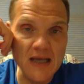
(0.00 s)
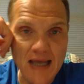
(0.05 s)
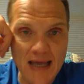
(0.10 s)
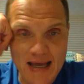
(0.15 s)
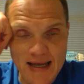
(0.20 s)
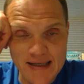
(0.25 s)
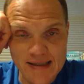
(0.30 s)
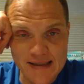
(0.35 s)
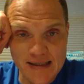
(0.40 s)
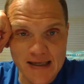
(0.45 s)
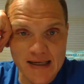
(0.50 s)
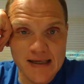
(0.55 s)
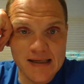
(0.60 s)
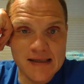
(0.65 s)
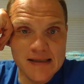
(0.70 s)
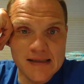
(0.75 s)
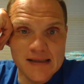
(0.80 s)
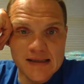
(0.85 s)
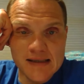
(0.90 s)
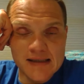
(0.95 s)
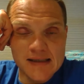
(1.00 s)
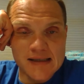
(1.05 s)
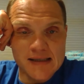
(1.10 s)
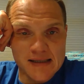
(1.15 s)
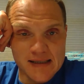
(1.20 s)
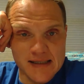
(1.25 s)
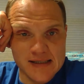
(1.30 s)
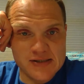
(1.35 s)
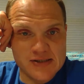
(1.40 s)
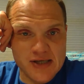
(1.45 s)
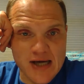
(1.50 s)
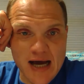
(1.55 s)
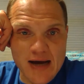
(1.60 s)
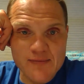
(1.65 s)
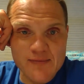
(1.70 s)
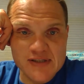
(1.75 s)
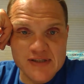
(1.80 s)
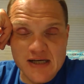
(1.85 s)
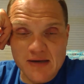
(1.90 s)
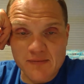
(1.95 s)
And his
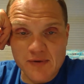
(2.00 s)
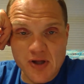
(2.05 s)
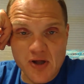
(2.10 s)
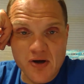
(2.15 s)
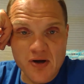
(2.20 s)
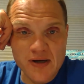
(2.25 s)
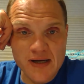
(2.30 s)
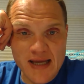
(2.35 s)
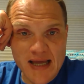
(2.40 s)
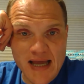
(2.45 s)
job was to come along